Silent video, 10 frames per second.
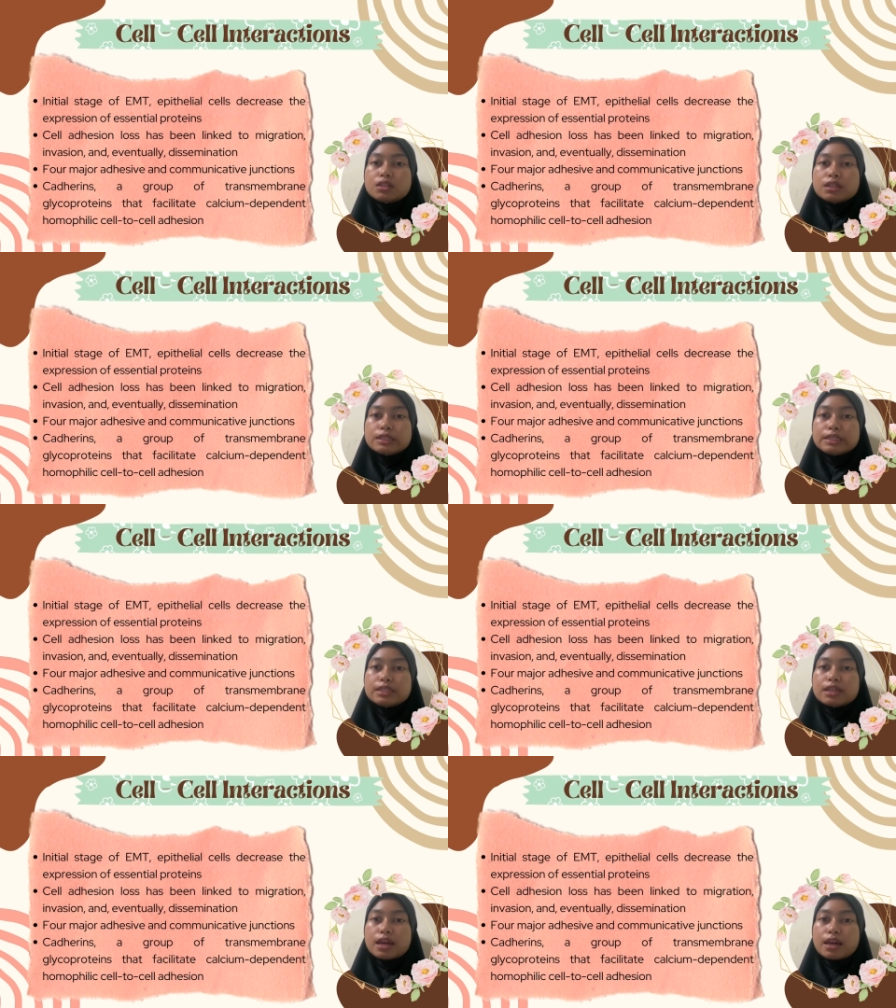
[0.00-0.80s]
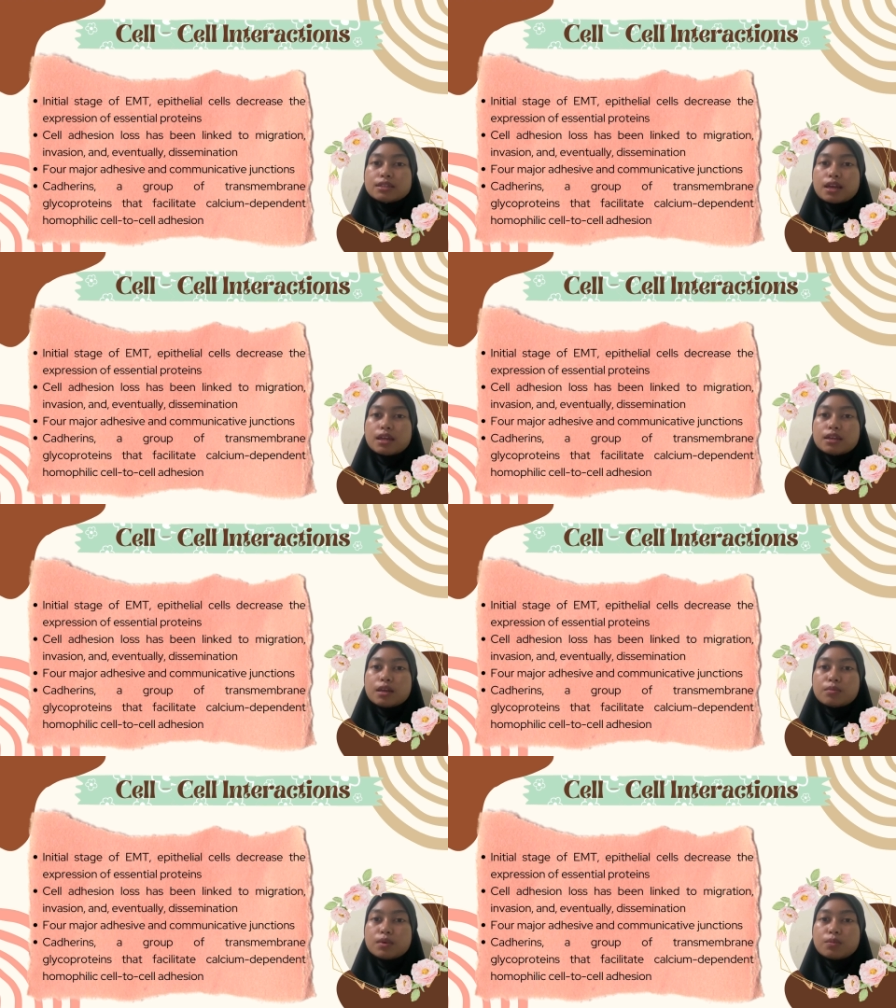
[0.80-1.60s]
GJS, and
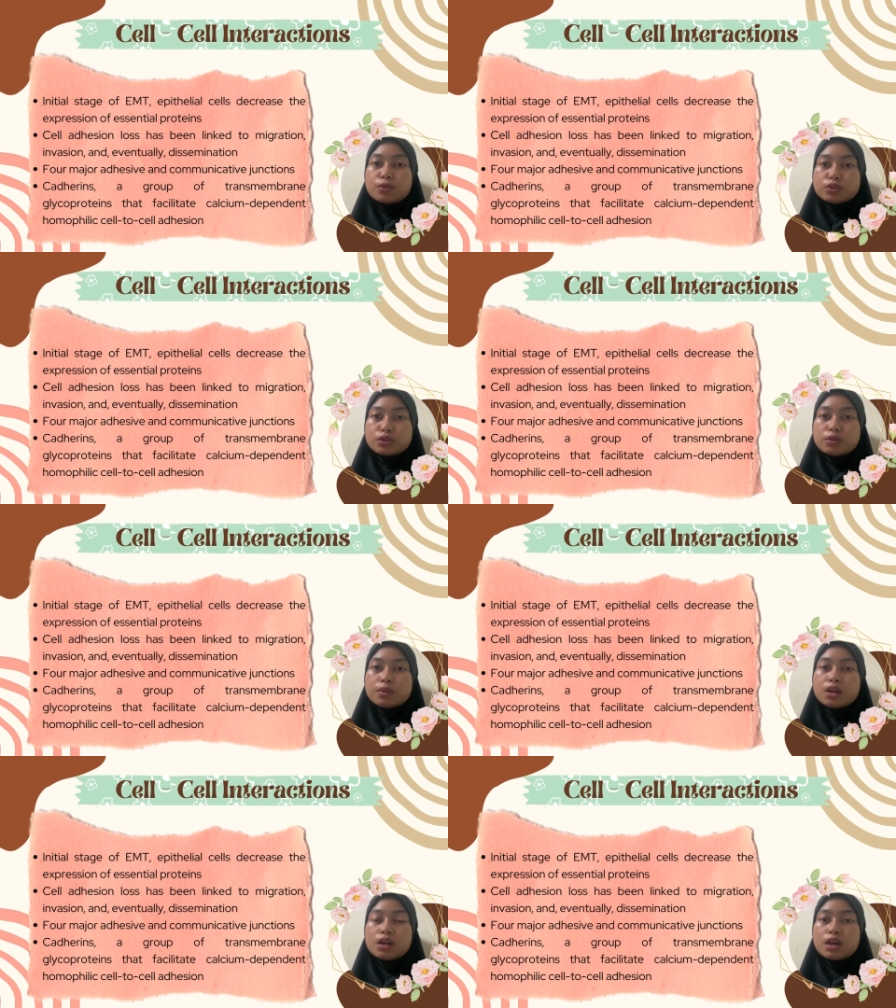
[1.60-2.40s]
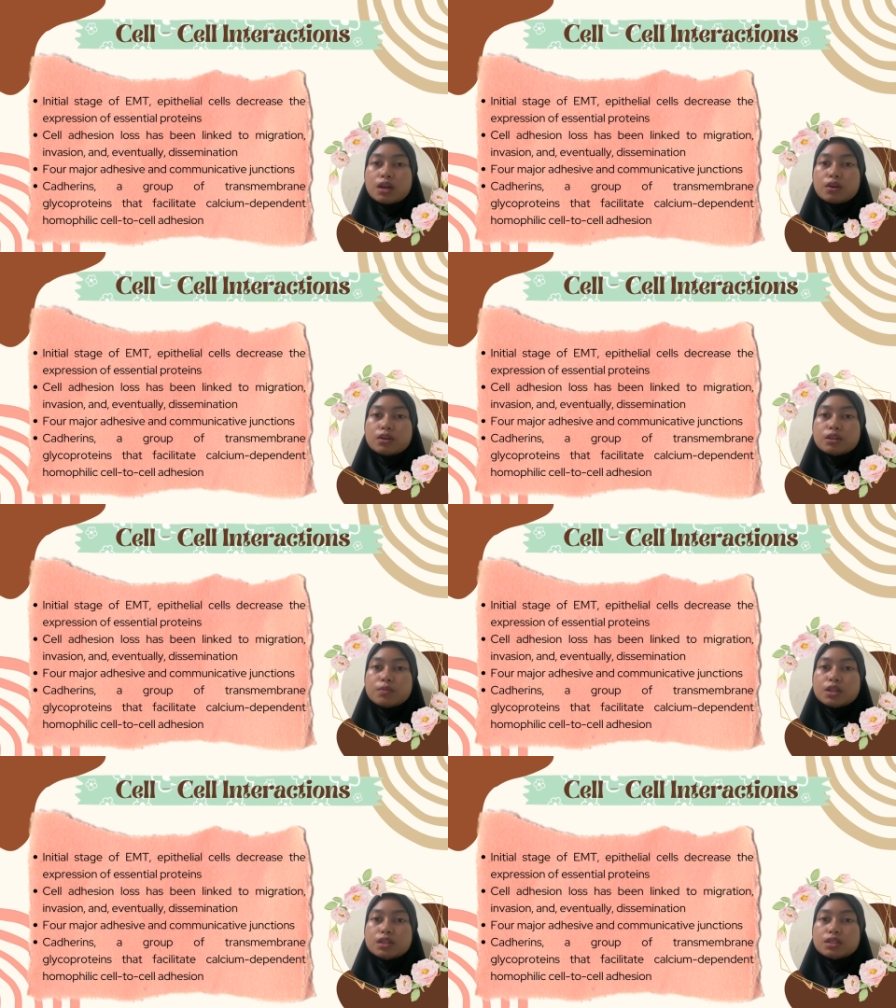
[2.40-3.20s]
the ensemble, and all
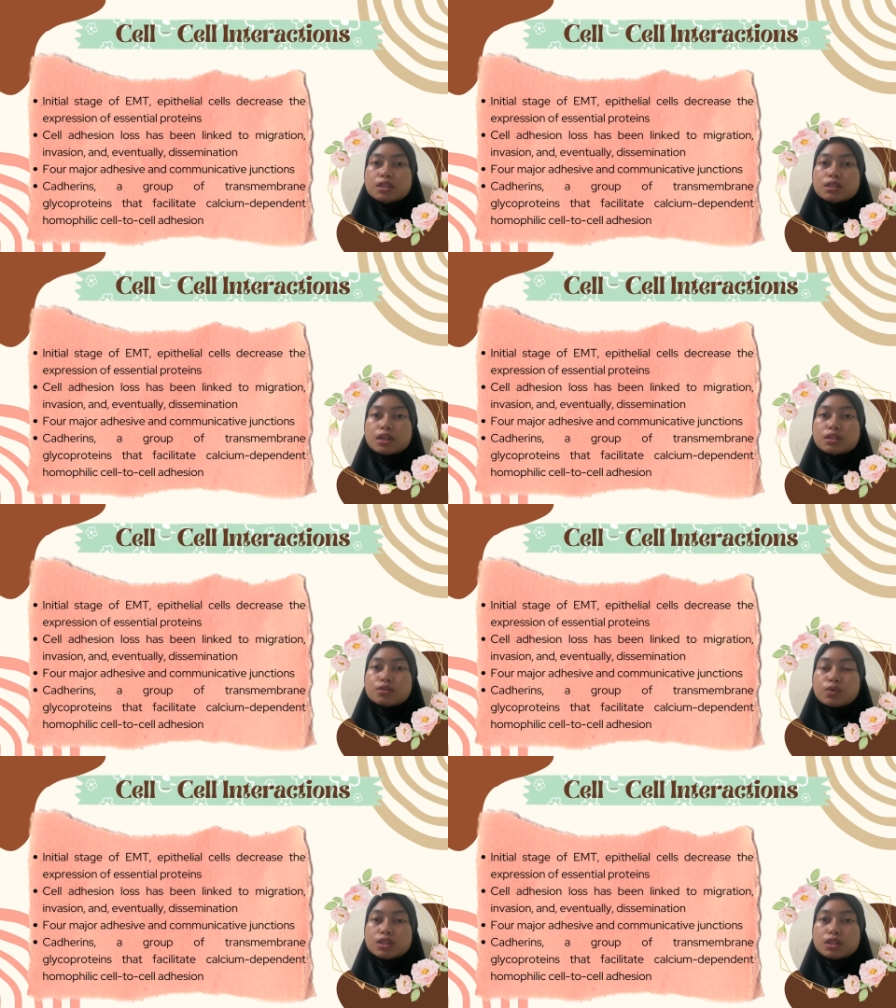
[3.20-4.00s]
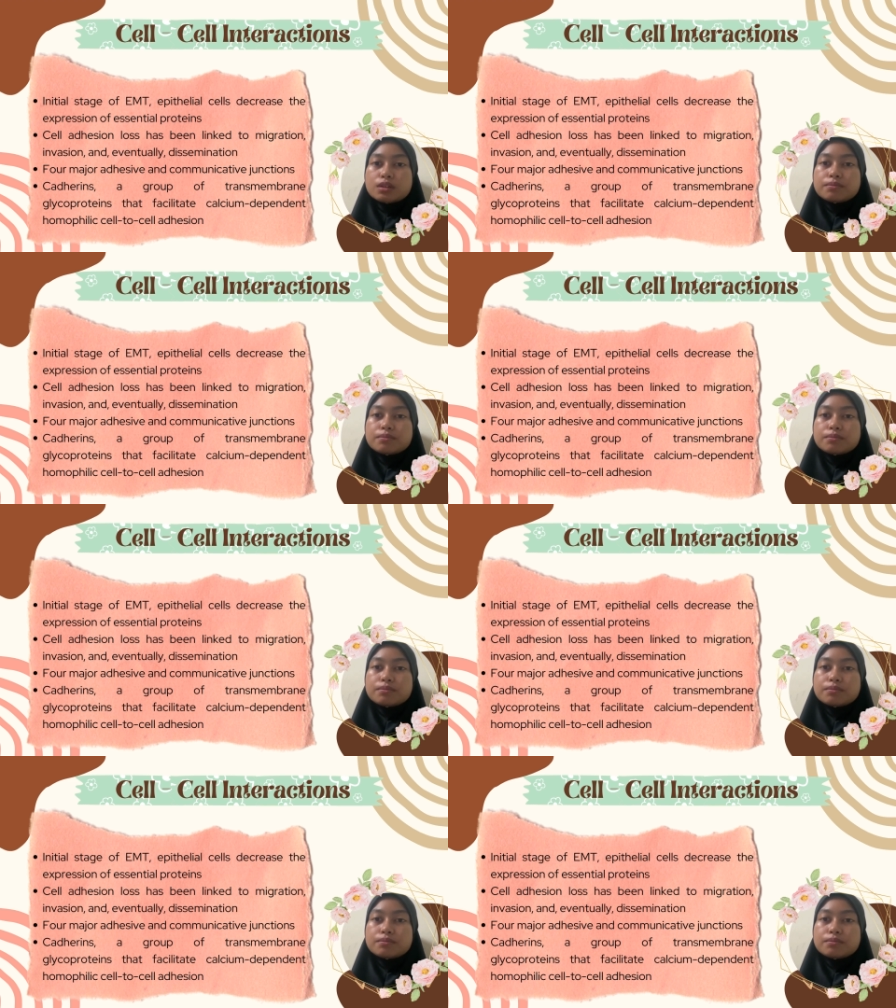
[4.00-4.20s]
diminish in such situation.